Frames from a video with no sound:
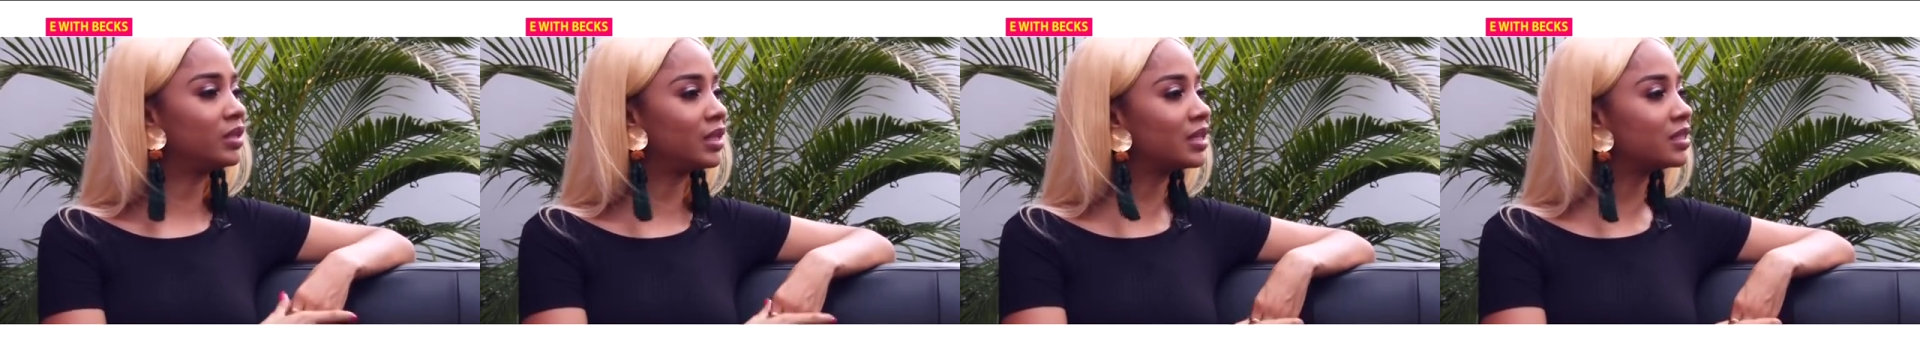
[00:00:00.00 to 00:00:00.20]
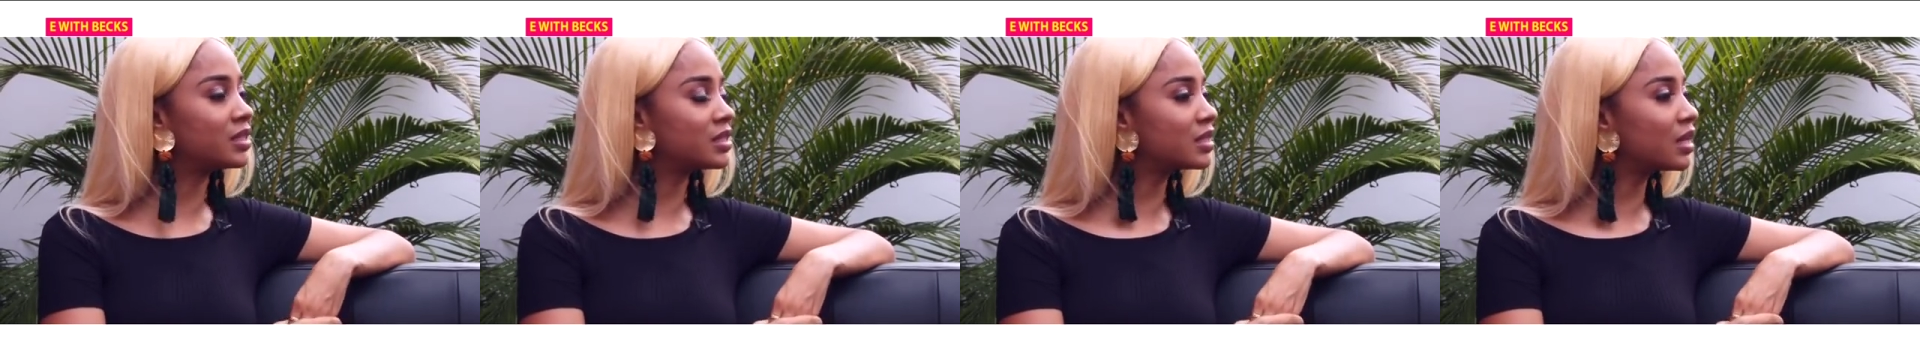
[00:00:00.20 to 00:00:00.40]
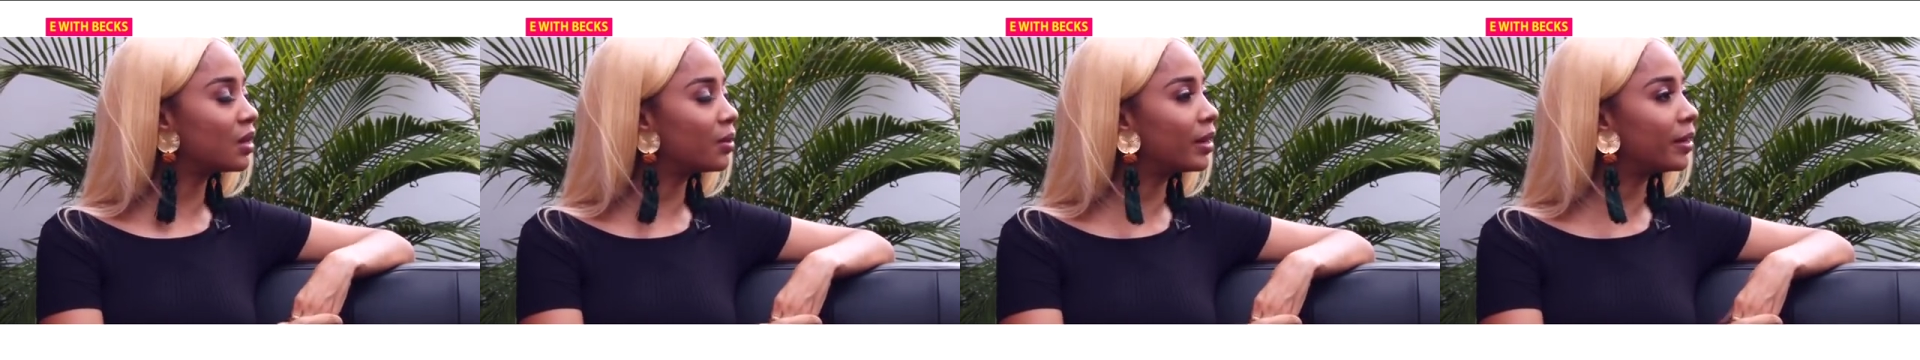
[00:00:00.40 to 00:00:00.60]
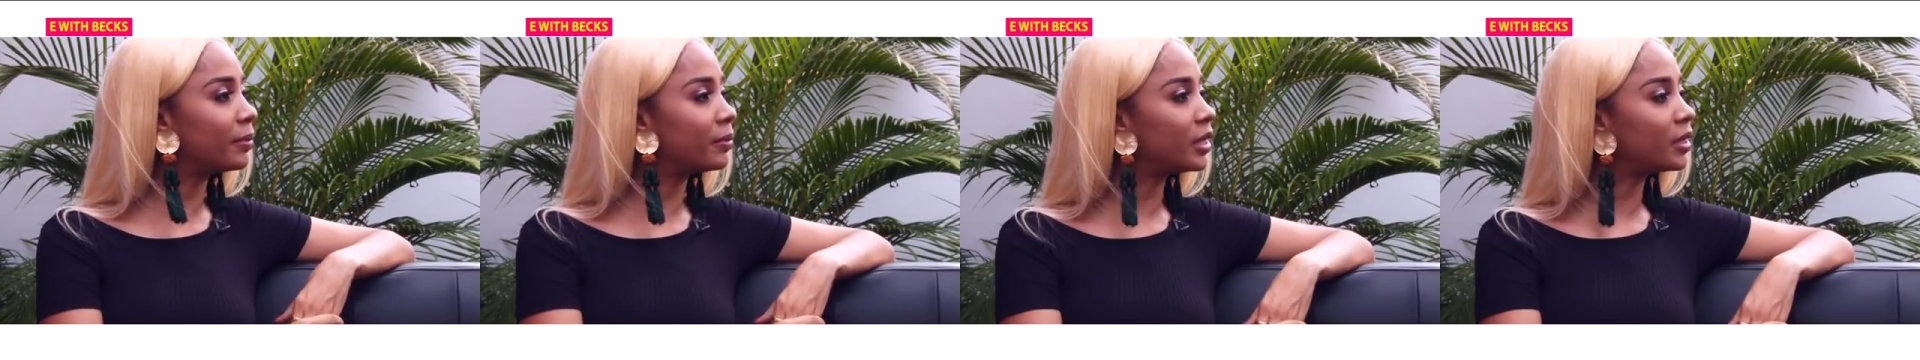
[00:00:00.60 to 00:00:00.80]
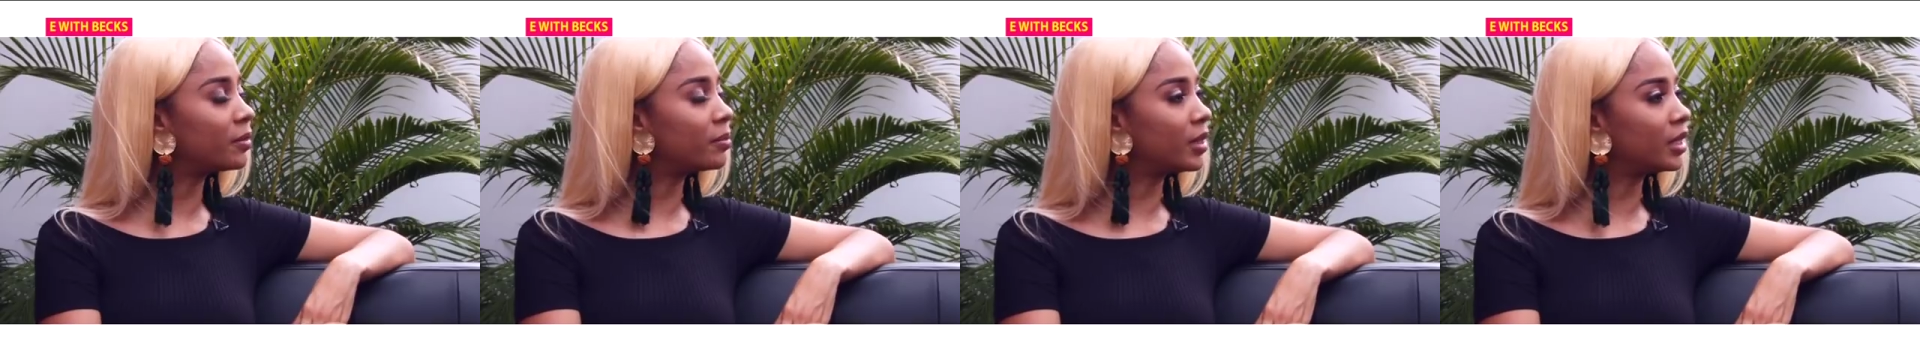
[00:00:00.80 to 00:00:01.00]
that's how I
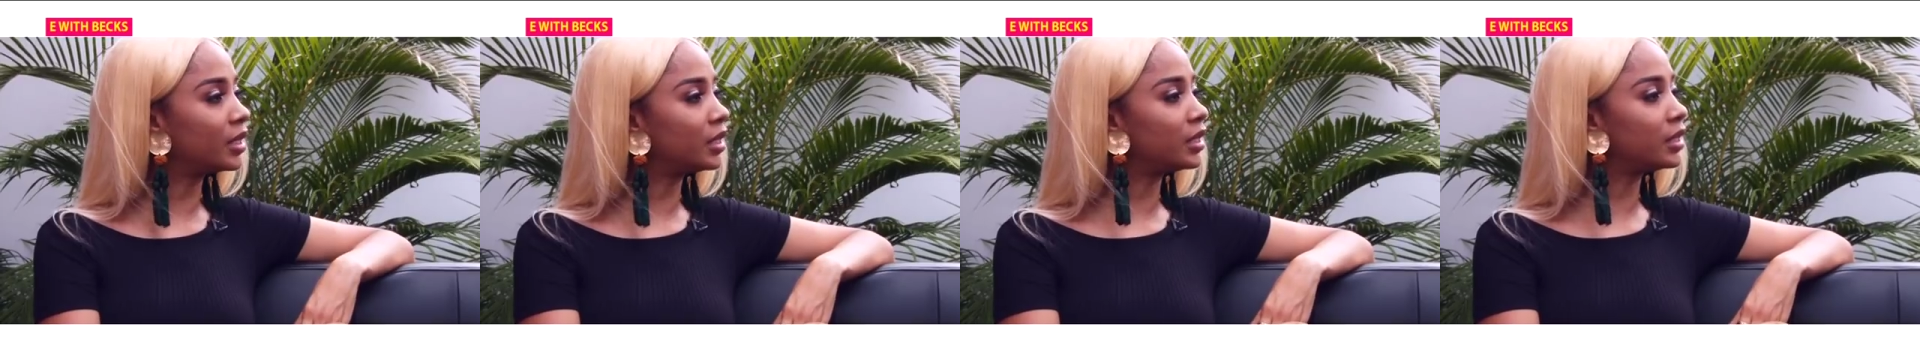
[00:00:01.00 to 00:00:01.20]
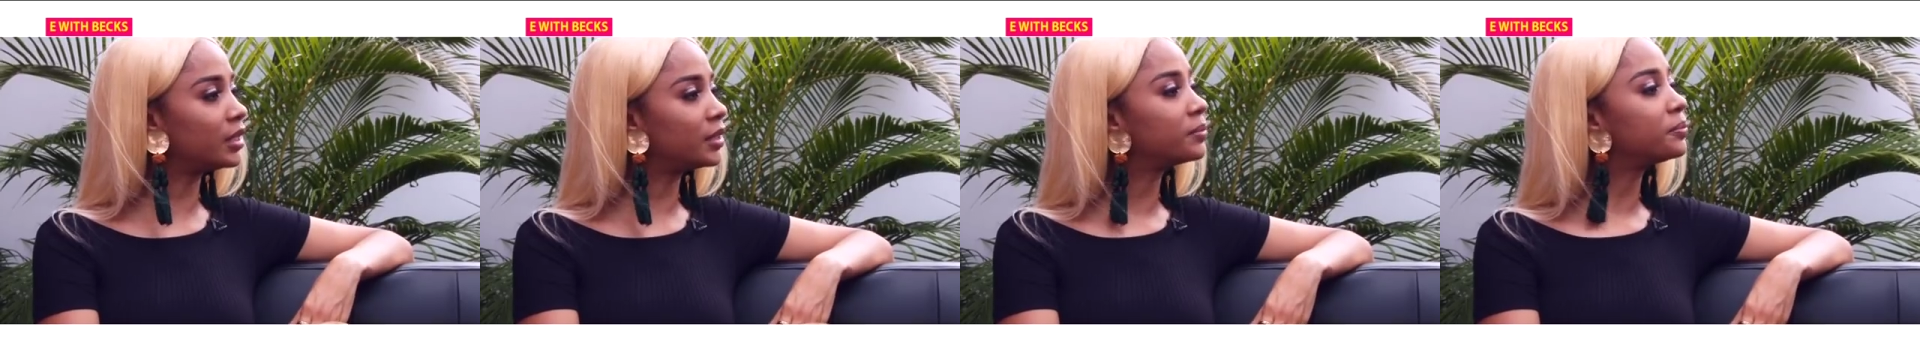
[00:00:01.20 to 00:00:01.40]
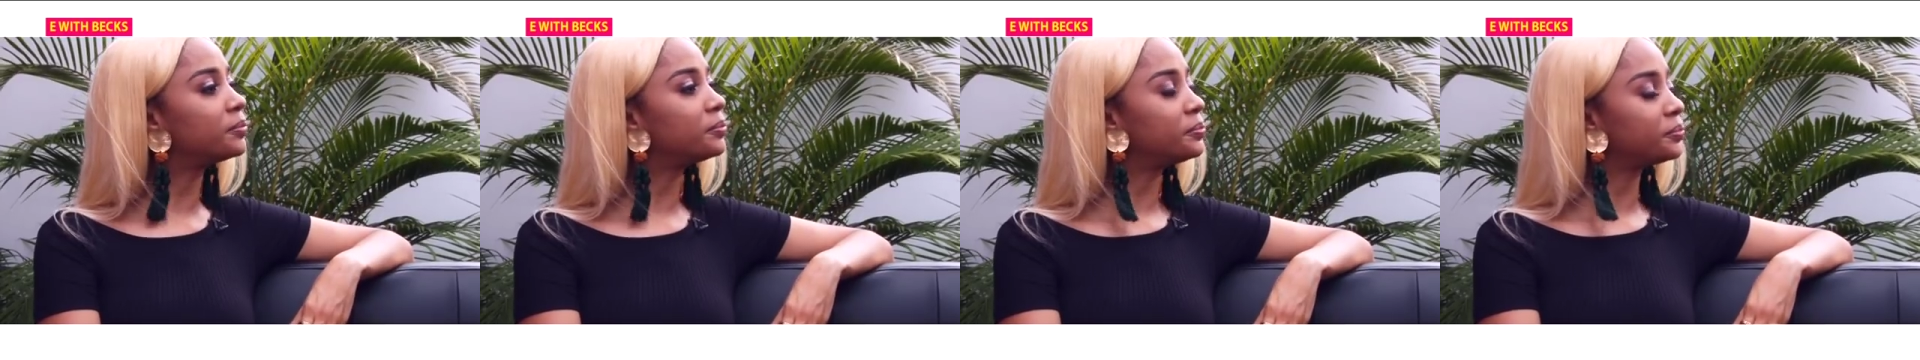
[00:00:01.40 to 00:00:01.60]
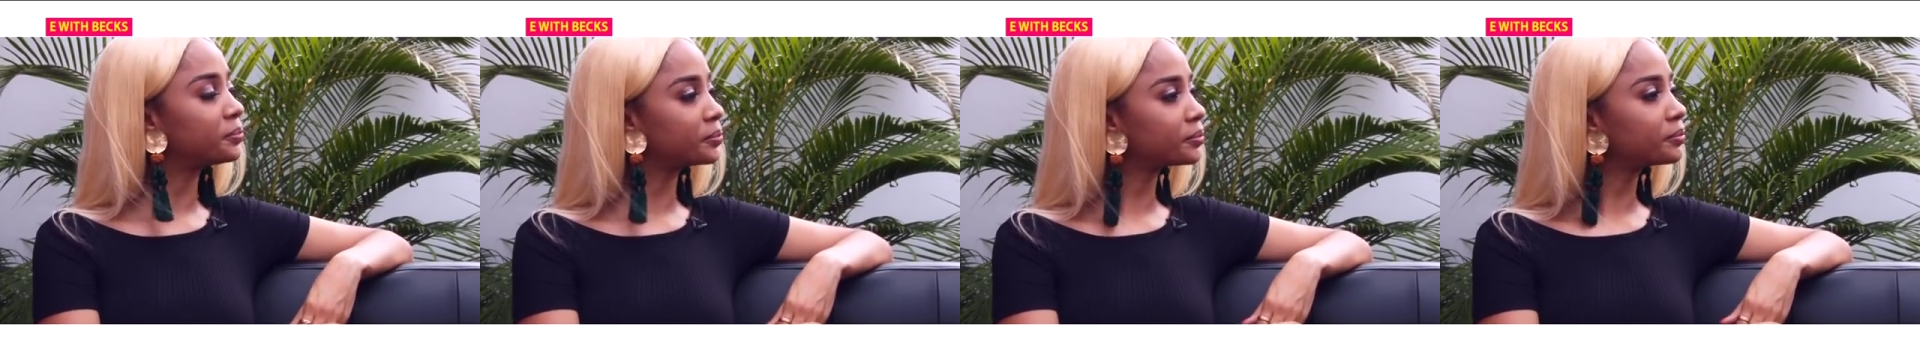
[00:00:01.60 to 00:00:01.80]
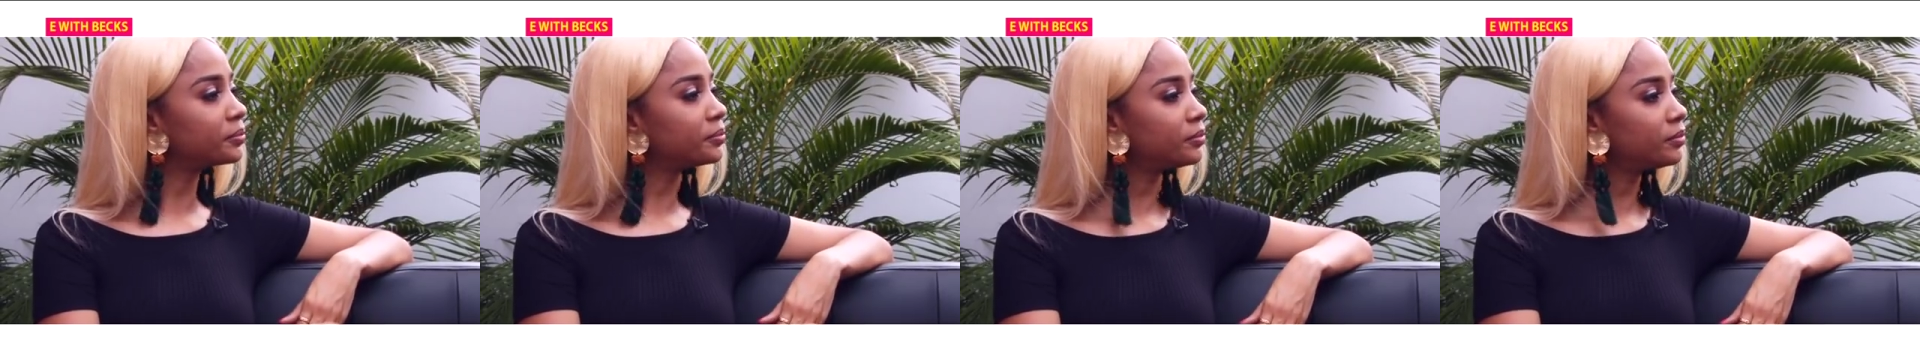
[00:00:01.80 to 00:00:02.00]
make money. So it's
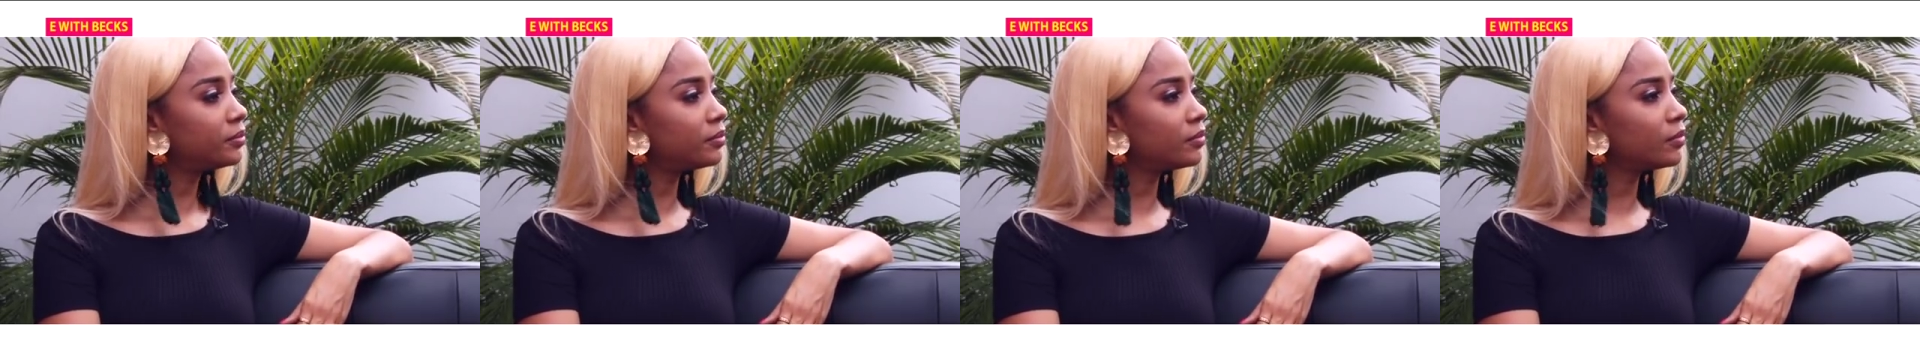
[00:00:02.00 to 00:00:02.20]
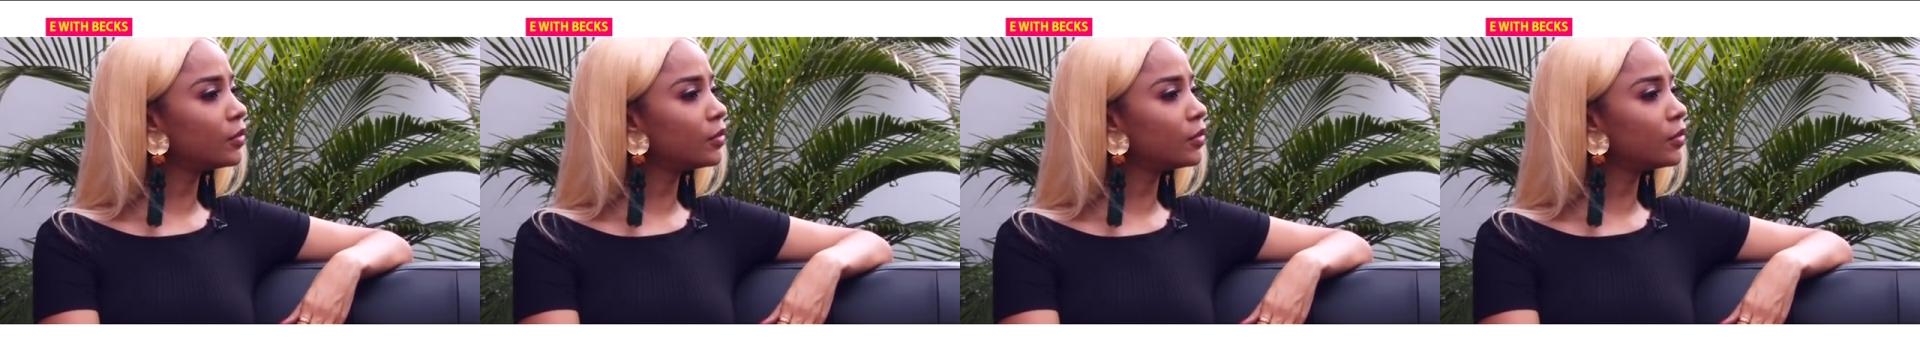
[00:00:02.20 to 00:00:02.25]
helping.